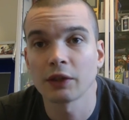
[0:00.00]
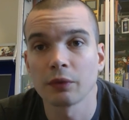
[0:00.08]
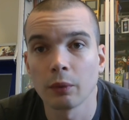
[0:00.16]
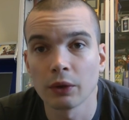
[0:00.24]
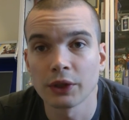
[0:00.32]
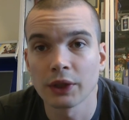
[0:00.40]
for
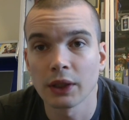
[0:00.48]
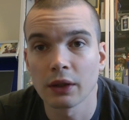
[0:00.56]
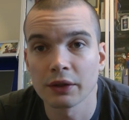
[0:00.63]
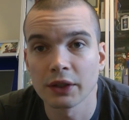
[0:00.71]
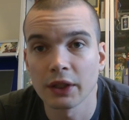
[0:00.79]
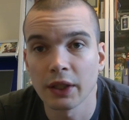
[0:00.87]
watching, and
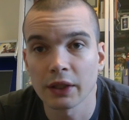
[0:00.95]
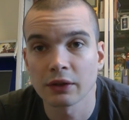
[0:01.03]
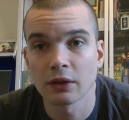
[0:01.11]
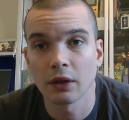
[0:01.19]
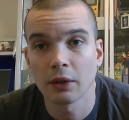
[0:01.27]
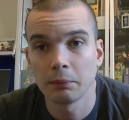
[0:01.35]
I'll see you next
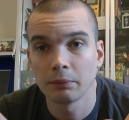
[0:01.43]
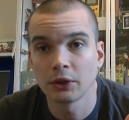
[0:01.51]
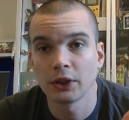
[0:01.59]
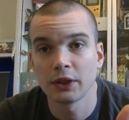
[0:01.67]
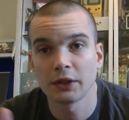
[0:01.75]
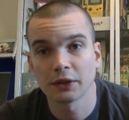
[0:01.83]
time.
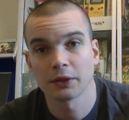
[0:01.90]
Cheers.